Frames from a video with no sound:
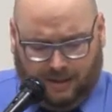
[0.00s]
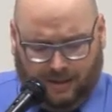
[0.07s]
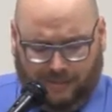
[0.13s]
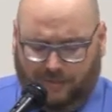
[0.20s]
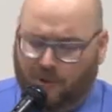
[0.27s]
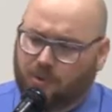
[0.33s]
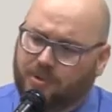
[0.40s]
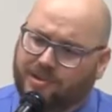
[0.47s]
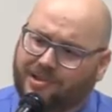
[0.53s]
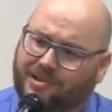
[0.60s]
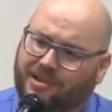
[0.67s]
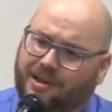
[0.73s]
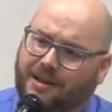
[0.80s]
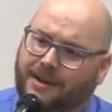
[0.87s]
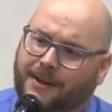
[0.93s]
Of
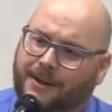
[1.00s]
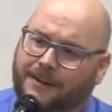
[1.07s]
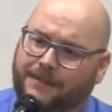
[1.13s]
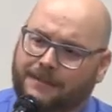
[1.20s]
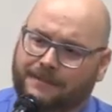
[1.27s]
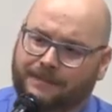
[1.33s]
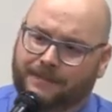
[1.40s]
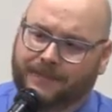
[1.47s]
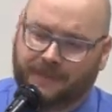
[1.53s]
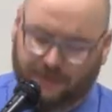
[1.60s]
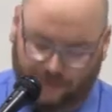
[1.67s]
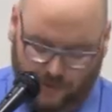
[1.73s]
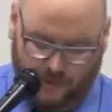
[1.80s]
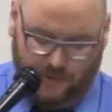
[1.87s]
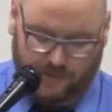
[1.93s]
course,
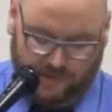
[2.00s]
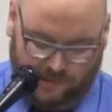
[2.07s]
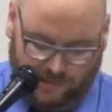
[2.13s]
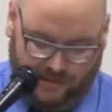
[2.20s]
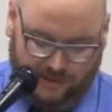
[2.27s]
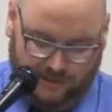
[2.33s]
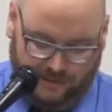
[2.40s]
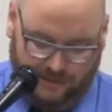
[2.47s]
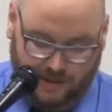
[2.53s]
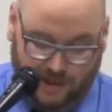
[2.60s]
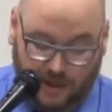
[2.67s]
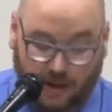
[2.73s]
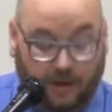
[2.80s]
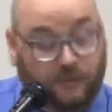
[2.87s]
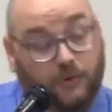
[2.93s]
of course.
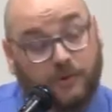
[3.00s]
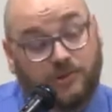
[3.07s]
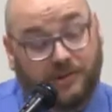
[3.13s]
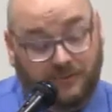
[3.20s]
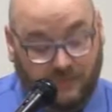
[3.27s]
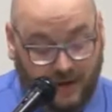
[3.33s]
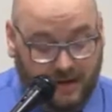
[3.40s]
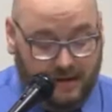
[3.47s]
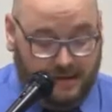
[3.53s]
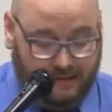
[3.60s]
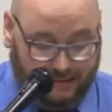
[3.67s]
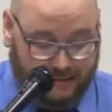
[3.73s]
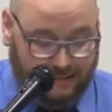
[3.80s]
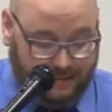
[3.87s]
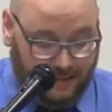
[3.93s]
Of course, it
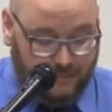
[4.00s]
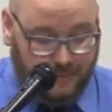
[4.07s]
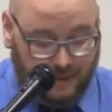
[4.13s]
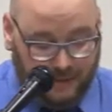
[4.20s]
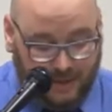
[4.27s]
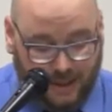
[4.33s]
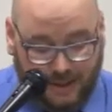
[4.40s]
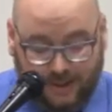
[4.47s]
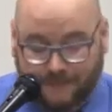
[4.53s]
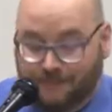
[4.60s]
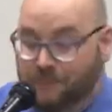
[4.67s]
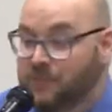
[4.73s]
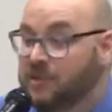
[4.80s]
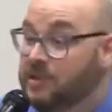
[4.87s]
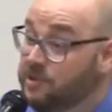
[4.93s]
varies to some degree.
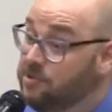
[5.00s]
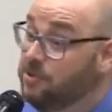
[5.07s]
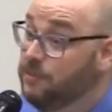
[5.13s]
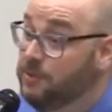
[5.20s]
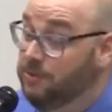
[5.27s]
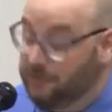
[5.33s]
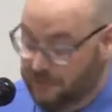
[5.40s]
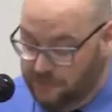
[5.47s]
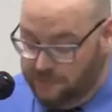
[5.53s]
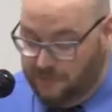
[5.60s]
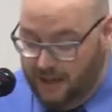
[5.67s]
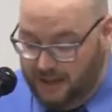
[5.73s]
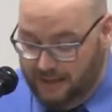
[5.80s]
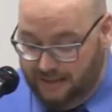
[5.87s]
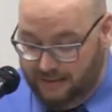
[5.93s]
Distributions
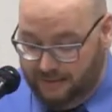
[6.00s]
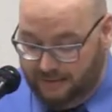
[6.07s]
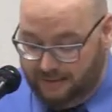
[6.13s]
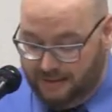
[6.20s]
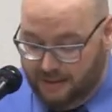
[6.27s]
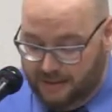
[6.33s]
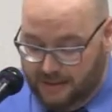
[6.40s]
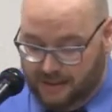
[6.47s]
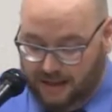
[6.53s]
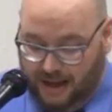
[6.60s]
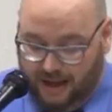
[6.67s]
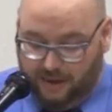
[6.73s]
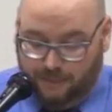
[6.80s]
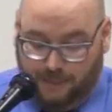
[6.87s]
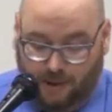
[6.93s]
arise,
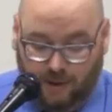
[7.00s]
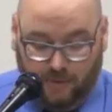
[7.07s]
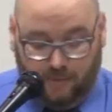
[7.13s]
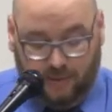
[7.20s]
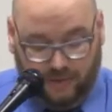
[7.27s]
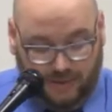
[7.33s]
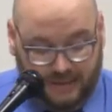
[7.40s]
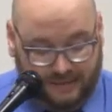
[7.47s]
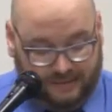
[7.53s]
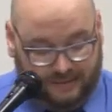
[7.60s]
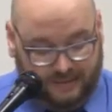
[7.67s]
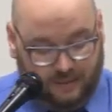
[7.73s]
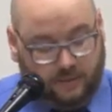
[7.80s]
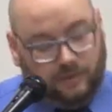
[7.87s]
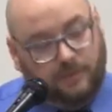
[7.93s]
how to part with
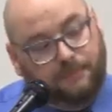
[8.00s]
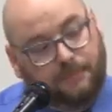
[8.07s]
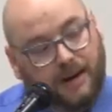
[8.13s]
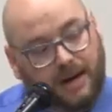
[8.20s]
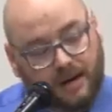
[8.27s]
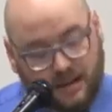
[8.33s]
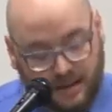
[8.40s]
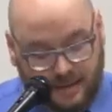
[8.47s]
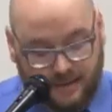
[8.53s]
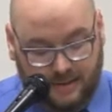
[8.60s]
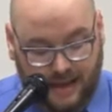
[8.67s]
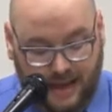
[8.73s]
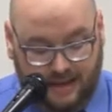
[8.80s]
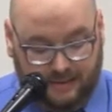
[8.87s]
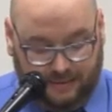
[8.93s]
this or parry
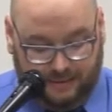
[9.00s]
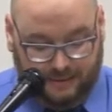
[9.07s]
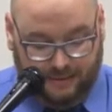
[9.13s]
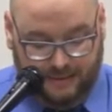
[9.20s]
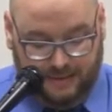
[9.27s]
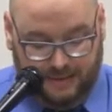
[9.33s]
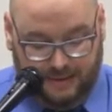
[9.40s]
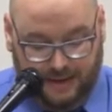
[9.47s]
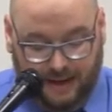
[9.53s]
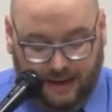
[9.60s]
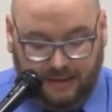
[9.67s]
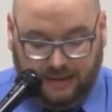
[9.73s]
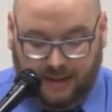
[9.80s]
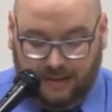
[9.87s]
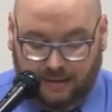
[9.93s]
that, how
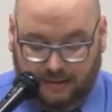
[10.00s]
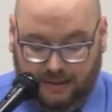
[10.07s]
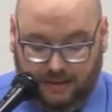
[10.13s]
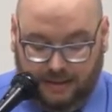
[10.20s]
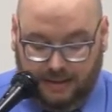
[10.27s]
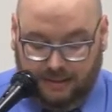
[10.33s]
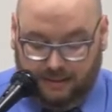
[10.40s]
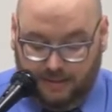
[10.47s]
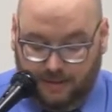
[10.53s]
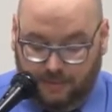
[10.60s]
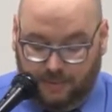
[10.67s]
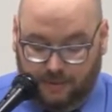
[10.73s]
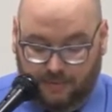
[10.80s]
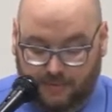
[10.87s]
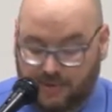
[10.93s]
to calculate the
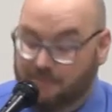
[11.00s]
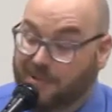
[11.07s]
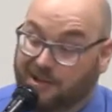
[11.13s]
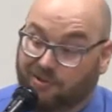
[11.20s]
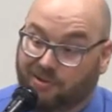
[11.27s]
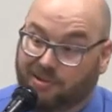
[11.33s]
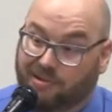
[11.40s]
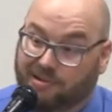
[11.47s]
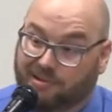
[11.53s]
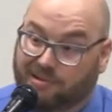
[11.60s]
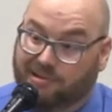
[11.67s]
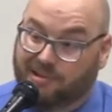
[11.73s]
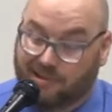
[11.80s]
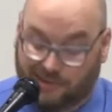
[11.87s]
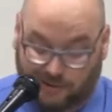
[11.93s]
number of
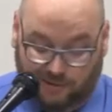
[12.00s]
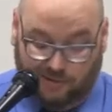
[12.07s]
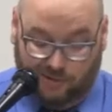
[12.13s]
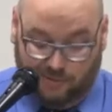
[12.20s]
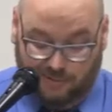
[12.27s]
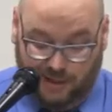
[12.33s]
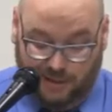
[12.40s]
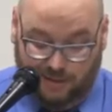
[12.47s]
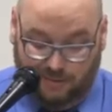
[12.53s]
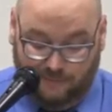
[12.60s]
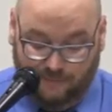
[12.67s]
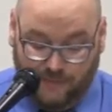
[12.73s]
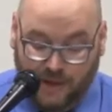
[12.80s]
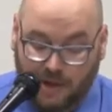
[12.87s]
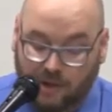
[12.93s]
dimensions in this domain.
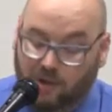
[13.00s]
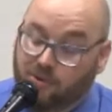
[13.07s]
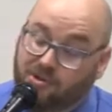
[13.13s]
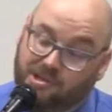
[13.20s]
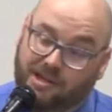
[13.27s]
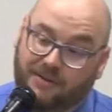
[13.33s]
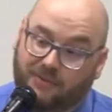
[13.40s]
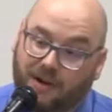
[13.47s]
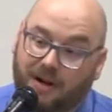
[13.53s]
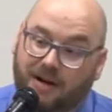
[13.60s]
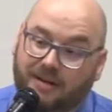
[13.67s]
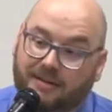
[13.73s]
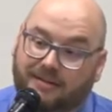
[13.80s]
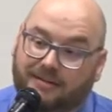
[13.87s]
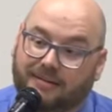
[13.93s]
You say
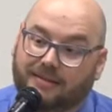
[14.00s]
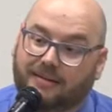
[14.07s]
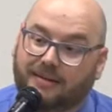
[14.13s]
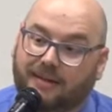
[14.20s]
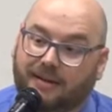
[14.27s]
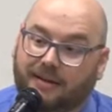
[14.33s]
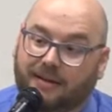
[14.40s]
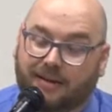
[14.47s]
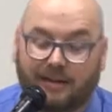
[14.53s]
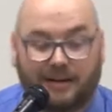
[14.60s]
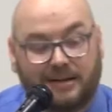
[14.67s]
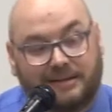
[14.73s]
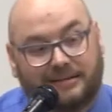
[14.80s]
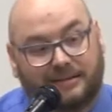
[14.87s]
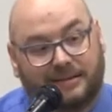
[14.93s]
variance, and
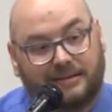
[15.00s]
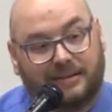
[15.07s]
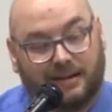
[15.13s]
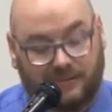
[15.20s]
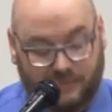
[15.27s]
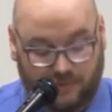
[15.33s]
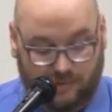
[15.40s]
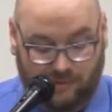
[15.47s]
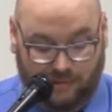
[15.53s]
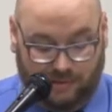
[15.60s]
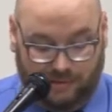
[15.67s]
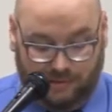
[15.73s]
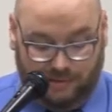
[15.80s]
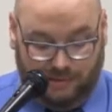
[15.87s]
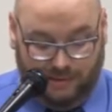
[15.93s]
I say divergent,
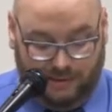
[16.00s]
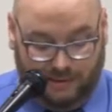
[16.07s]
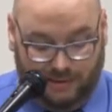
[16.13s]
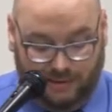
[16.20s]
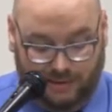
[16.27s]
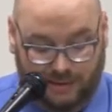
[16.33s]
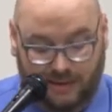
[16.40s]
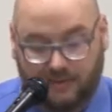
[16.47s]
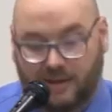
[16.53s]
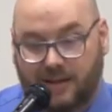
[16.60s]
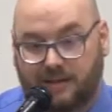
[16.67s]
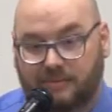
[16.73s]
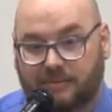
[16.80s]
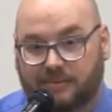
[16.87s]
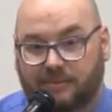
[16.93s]
and
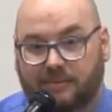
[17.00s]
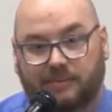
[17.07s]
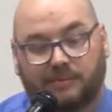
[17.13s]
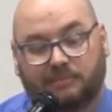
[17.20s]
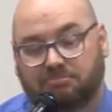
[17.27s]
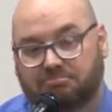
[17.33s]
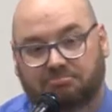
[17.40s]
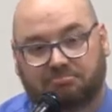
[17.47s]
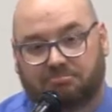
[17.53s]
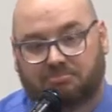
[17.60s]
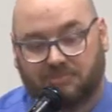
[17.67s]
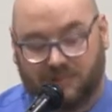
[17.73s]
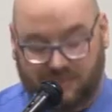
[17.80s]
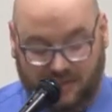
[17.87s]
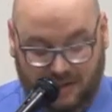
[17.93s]
then
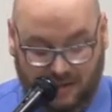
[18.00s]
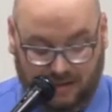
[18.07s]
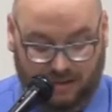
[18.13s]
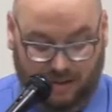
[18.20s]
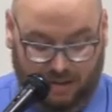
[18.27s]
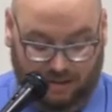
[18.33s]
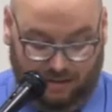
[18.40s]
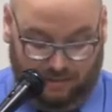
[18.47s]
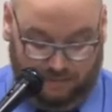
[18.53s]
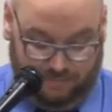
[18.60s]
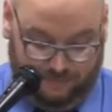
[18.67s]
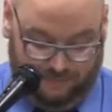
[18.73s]
we say nothing at all.